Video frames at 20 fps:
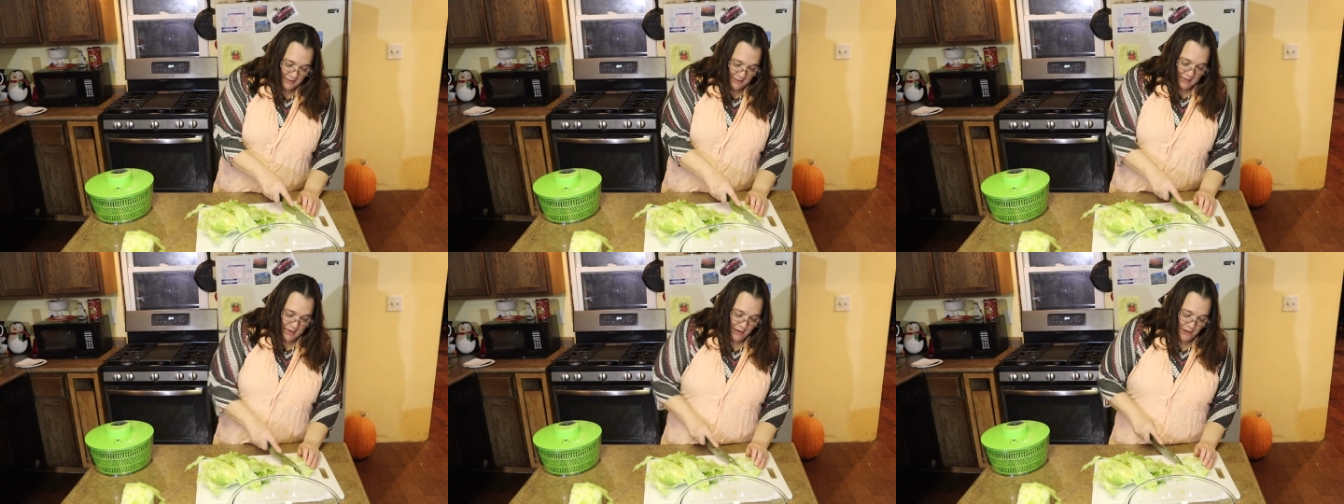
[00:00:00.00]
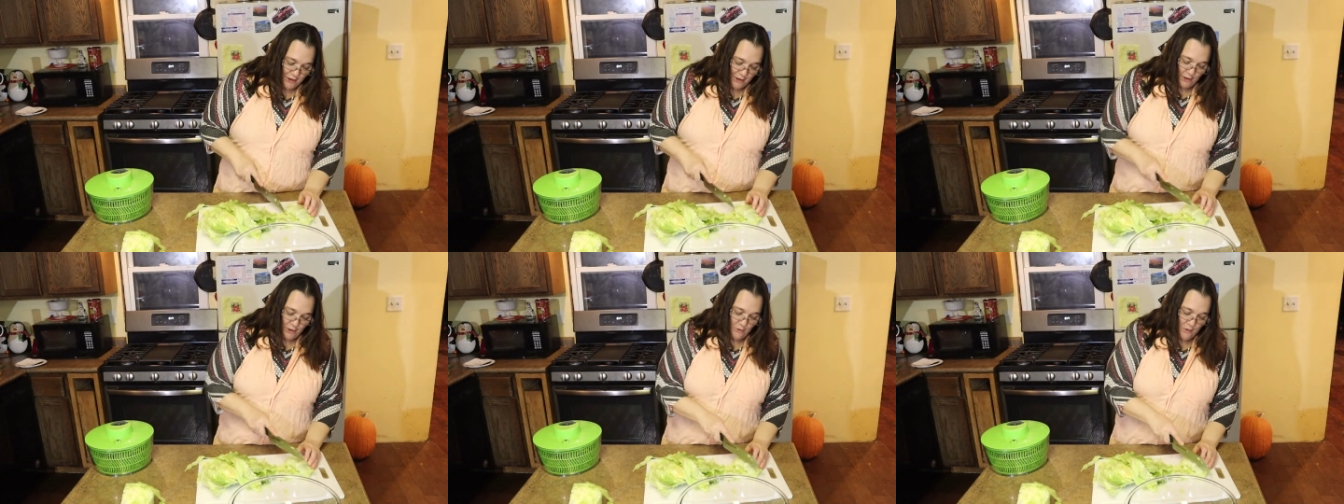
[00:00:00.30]
Now
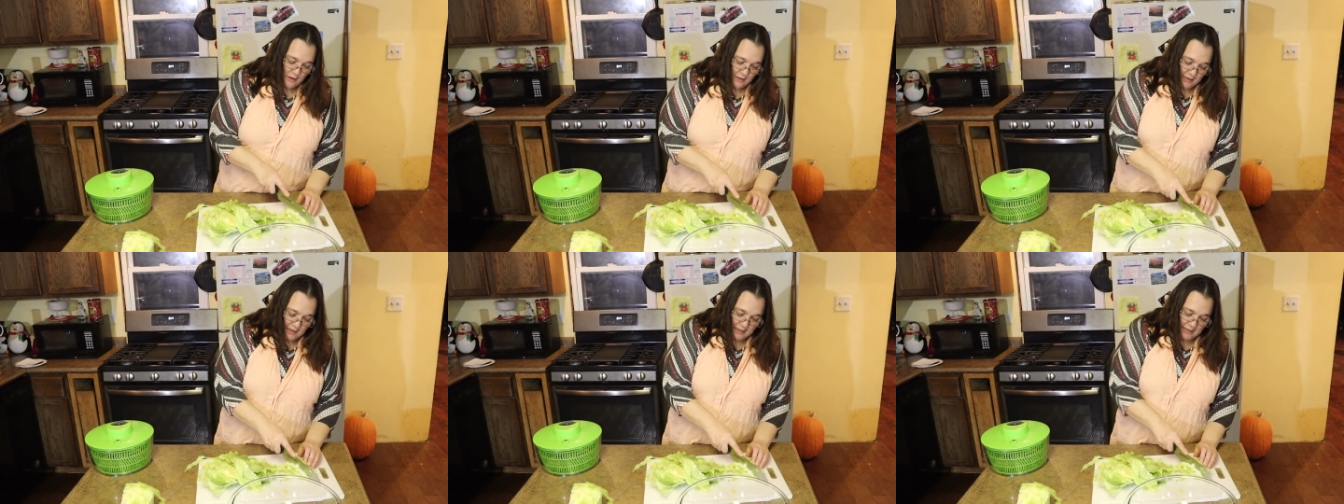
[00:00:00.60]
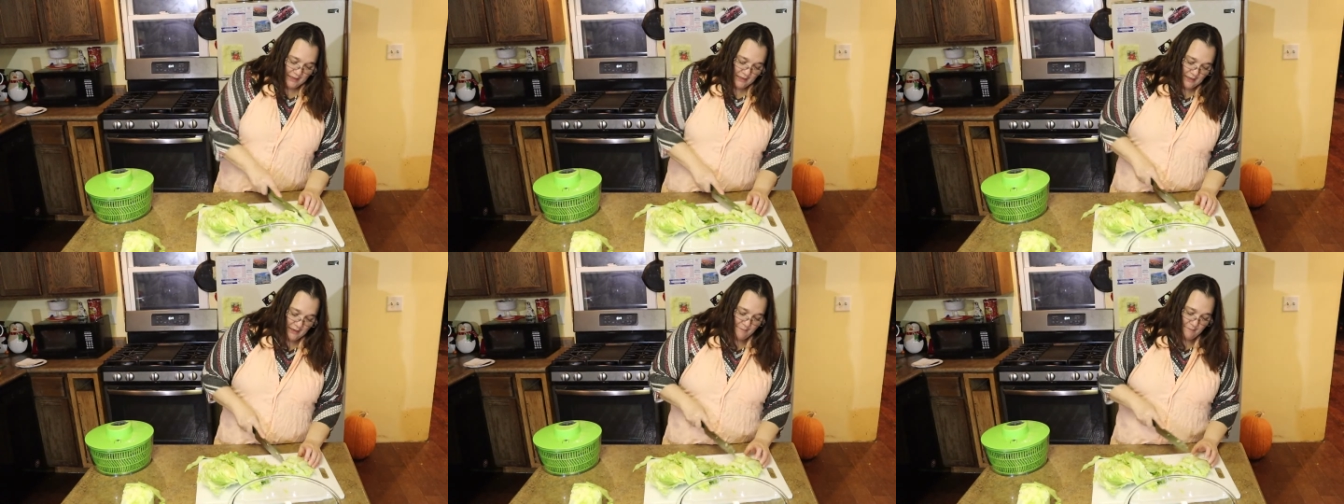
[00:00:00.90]
you're going to want to
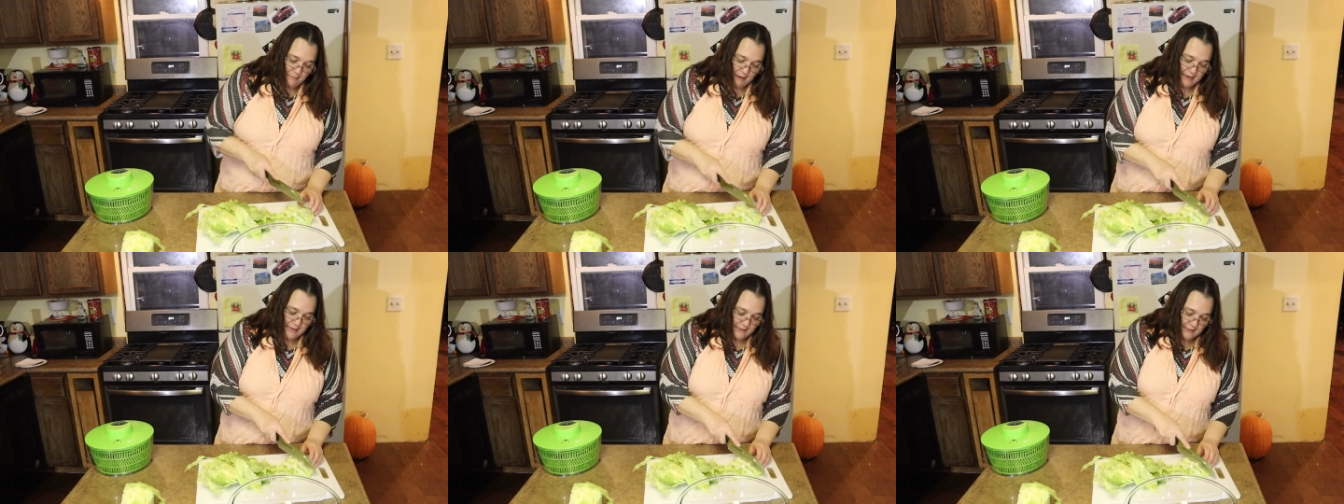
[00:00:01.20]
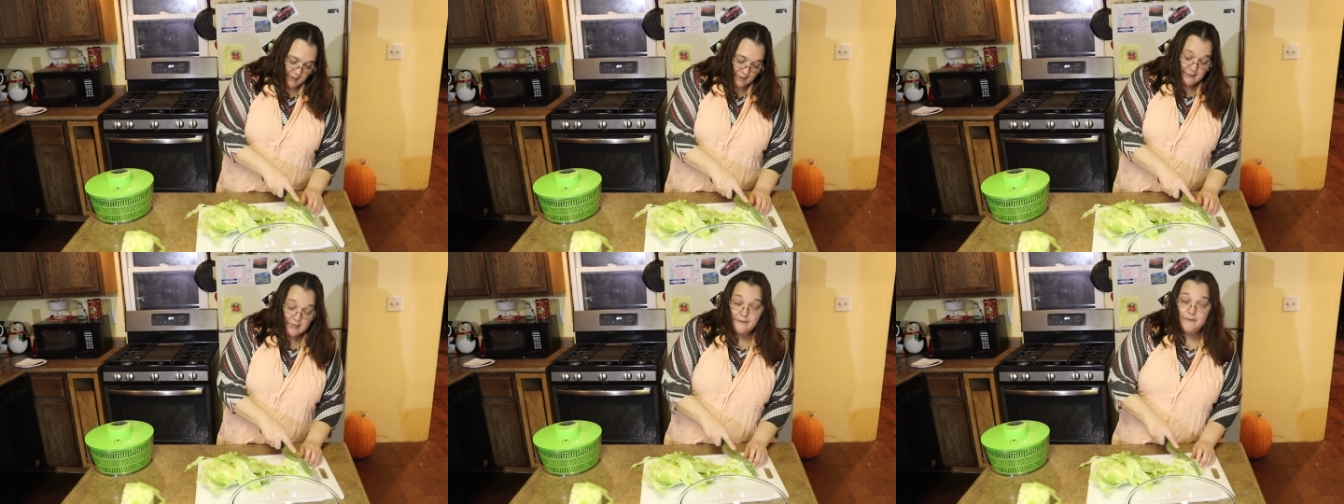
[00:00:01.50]
cut it up bite
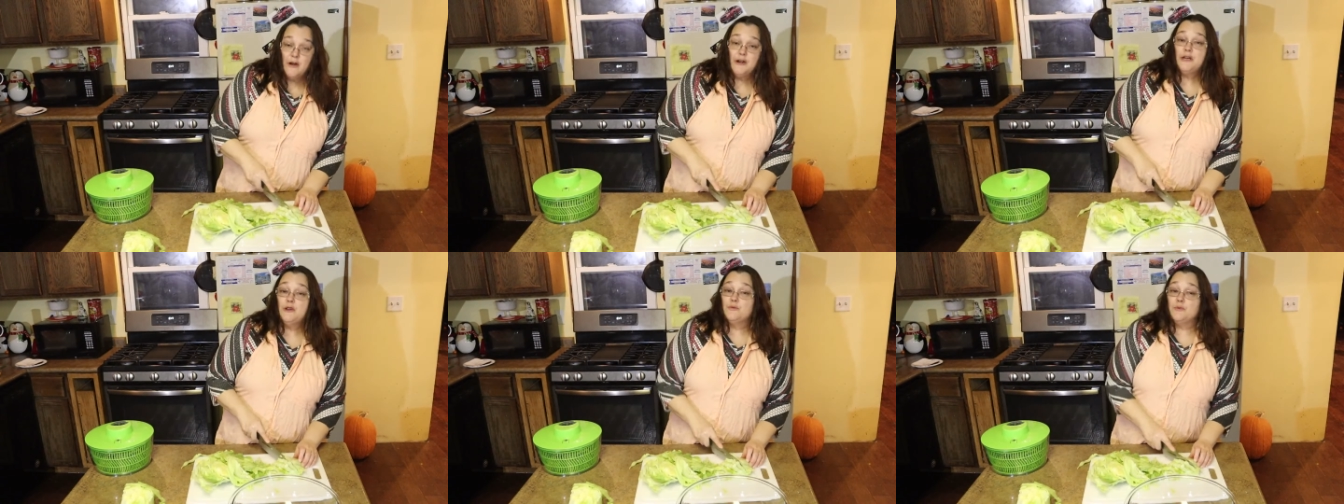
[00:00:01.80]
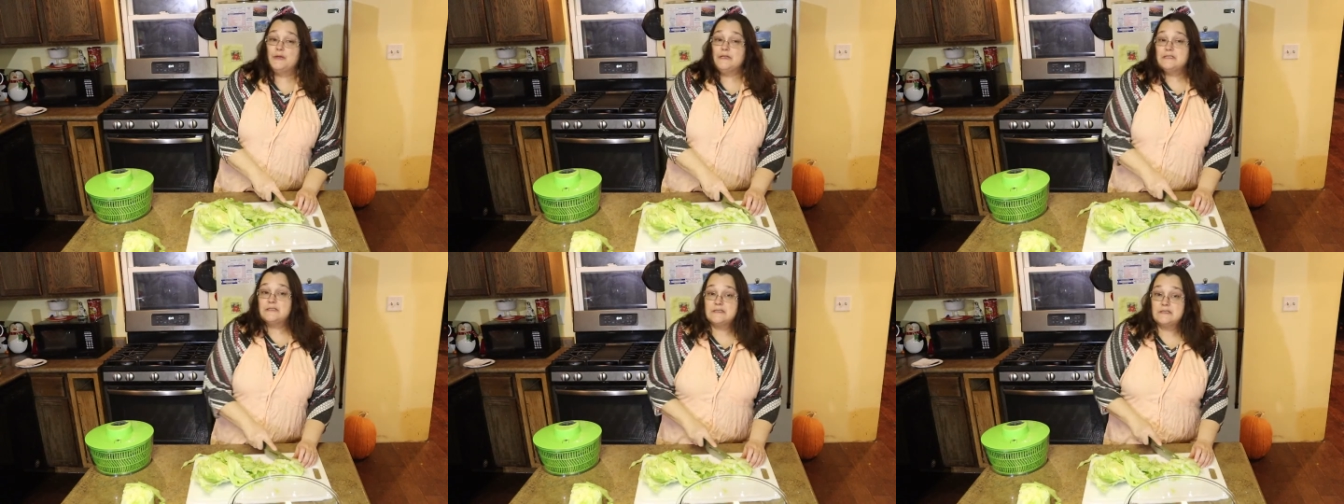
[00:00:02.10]
size. I've already
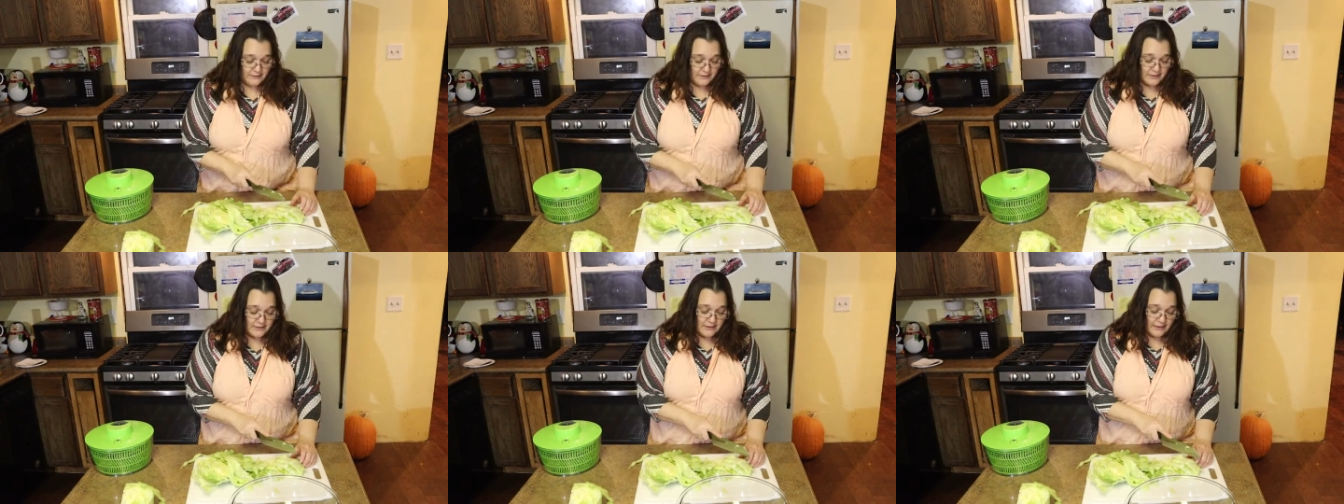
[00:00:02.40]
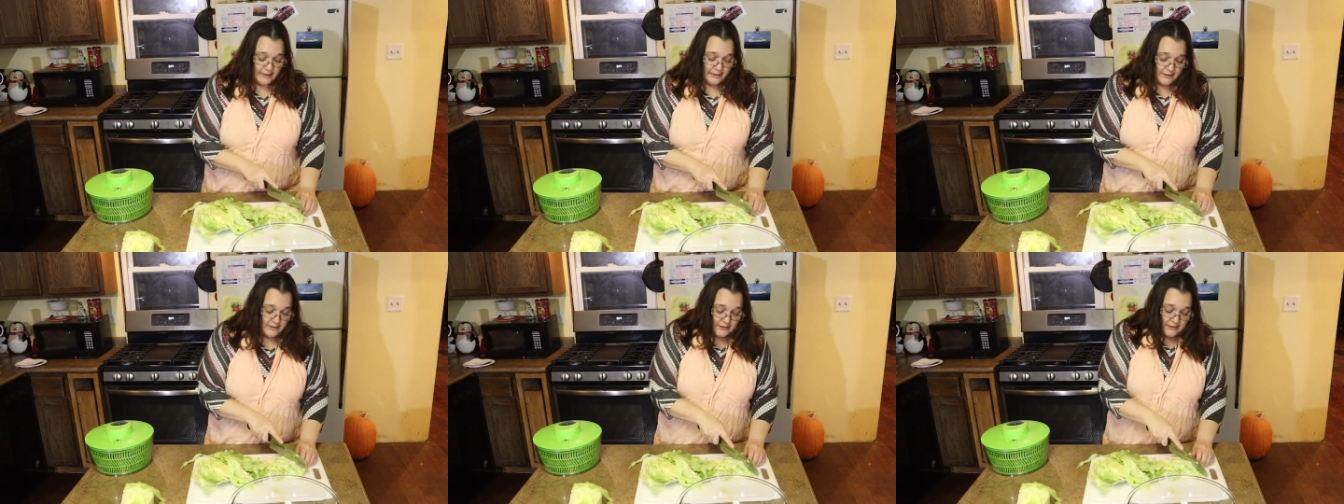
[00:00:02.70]
rinsed this
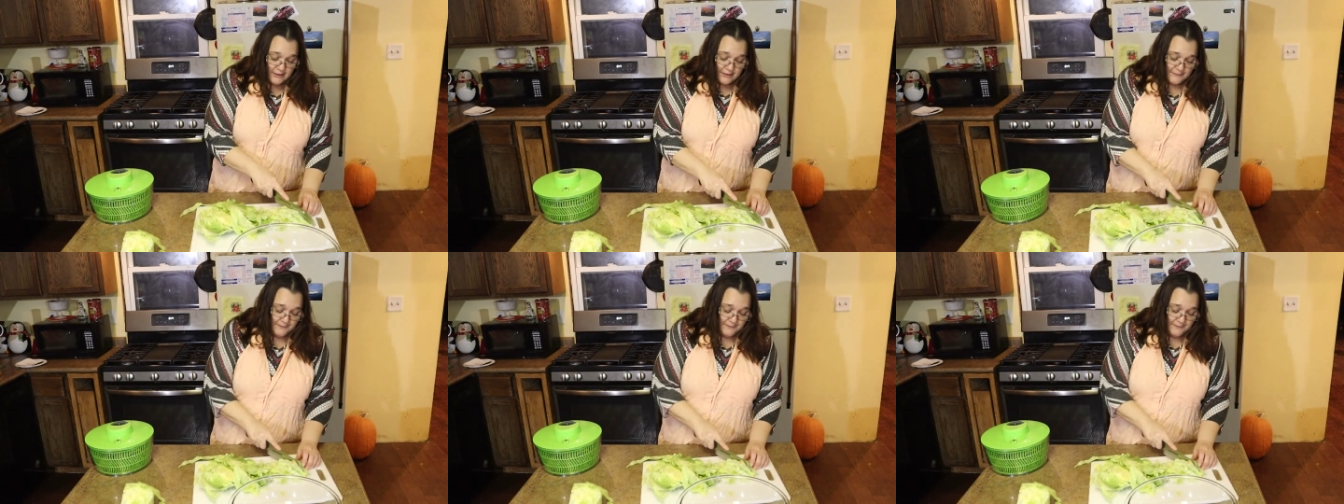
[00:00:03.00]
lettuce,